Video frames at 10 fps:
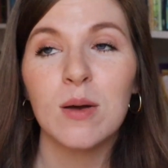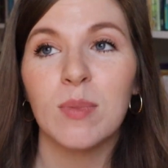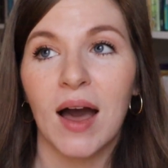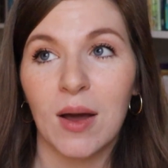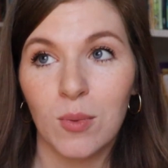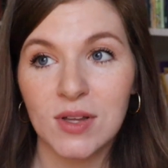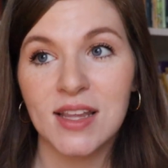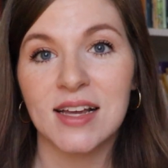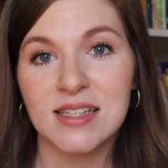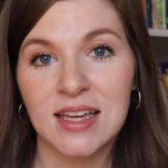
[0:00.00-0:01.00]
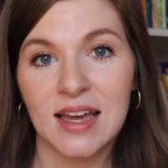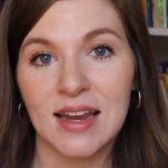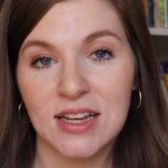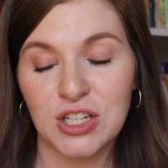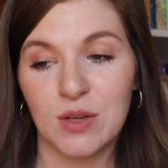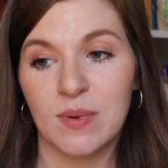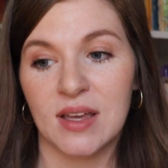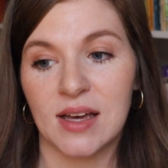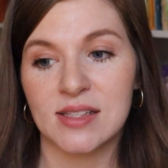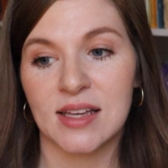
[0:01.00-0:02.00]
but I would like to get a
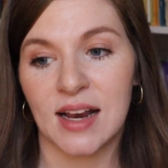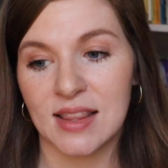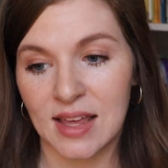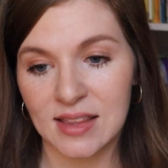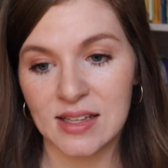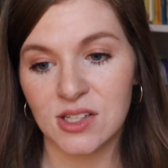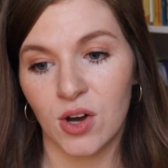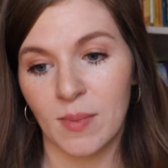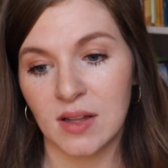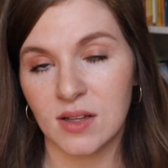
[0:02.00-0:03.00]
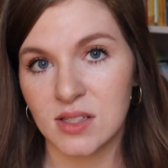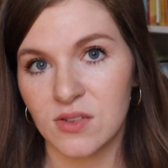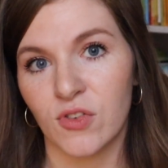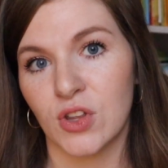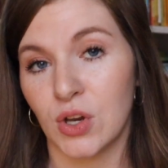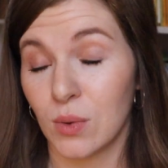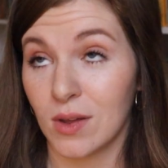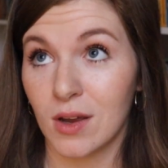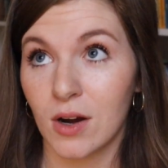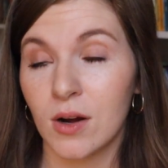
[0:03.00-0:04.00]
GPS, and I think that's on my list for the new
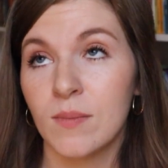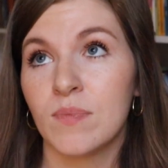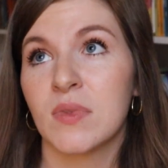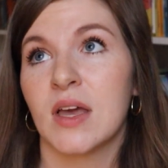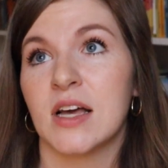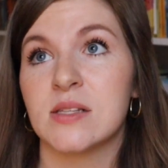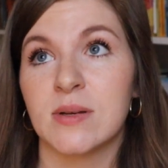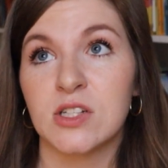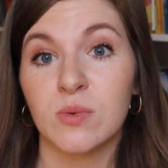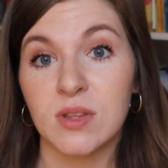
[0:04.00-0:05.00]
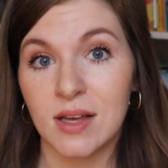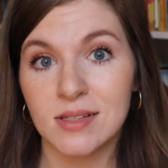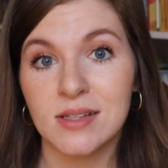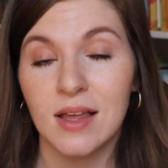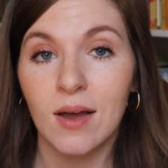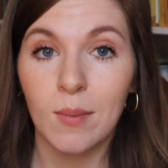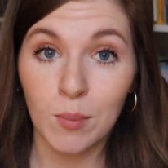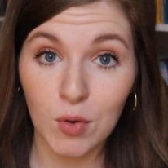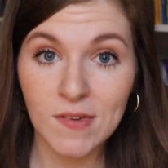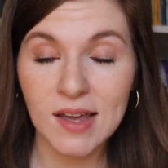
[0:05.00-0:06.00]
year, especially with us
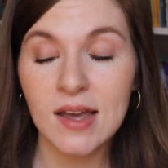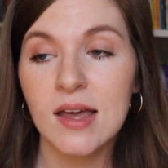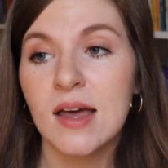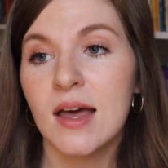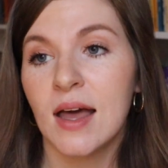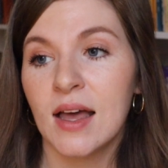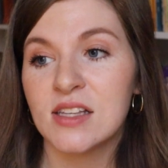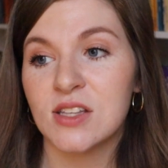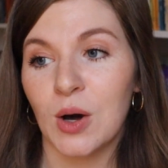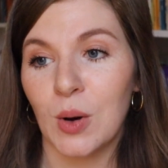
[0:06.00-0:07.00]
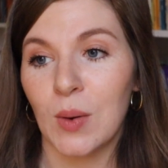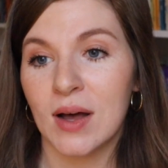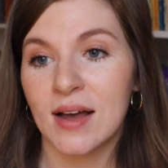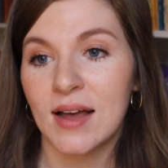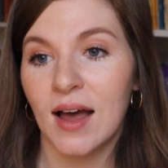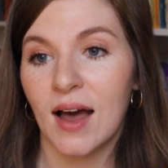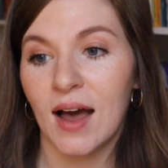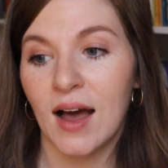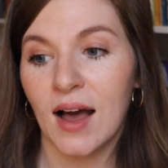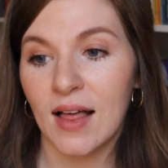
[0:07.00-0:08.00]
moving. So
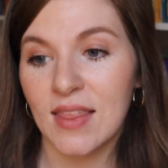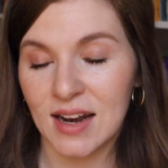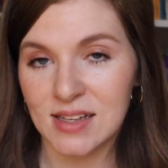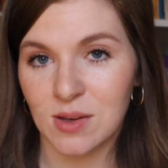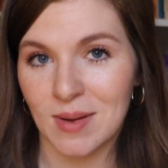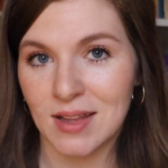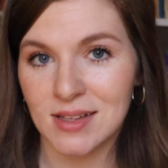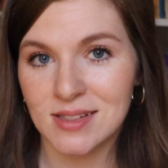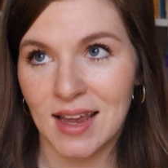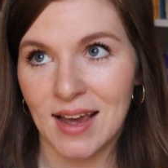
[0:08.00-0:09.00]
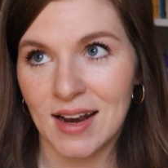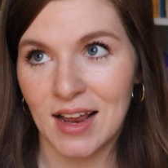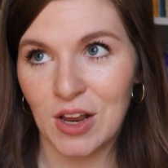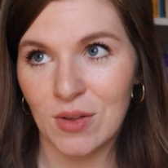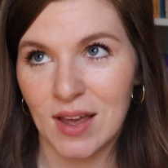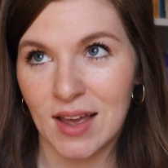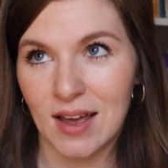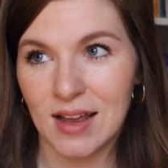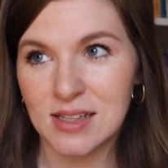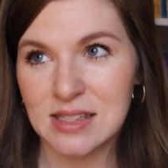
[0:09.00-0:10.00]
that is on my list. And I know that can
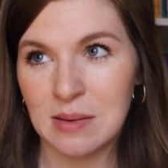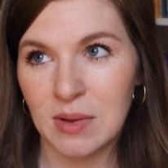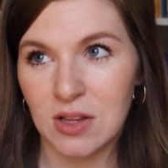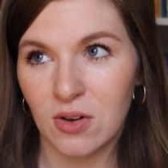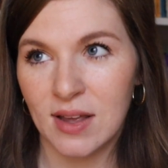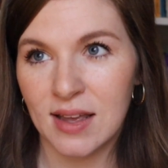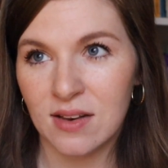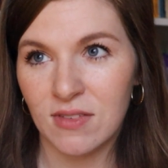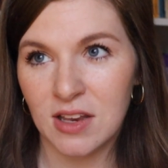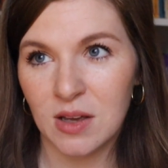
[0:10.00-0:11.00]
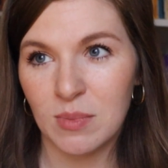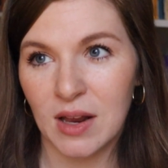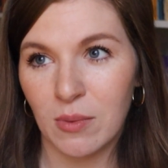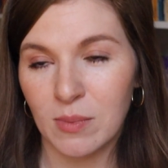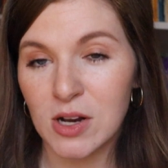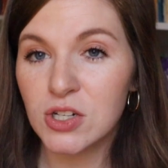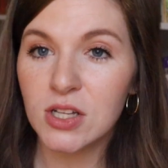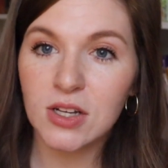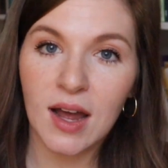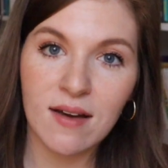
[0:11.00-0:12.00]
kind of seem a little inconvenient, but I would much
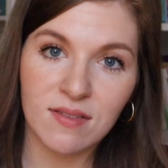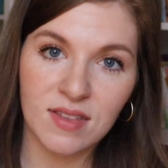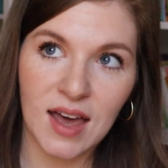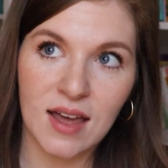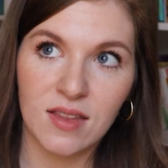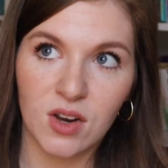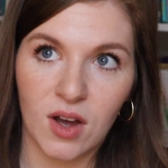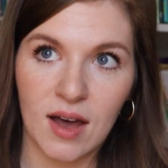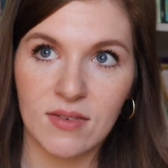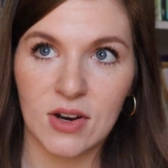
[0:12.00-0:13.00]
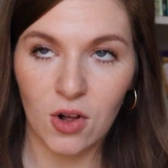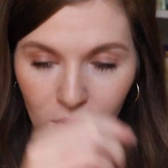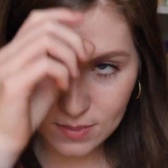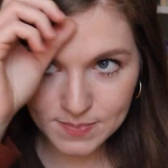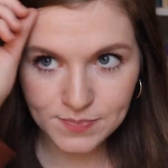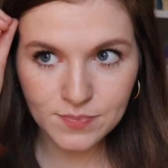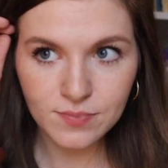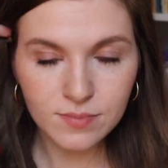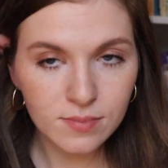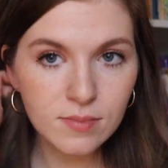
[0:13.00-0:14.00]
rather have that than not have it at all.
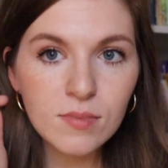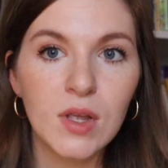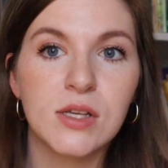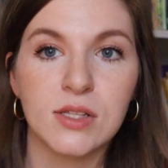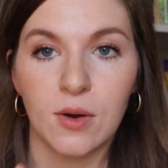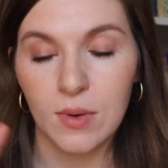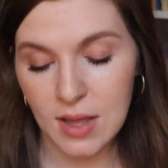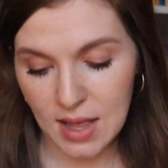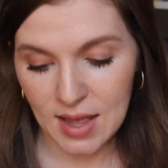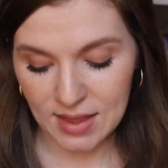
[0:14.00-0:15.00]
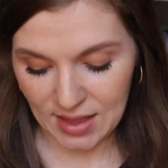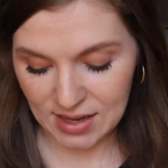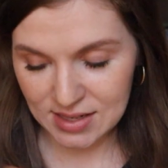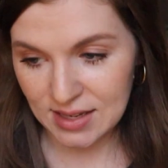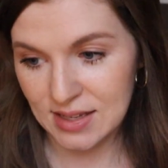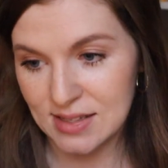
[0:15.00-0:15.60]
So that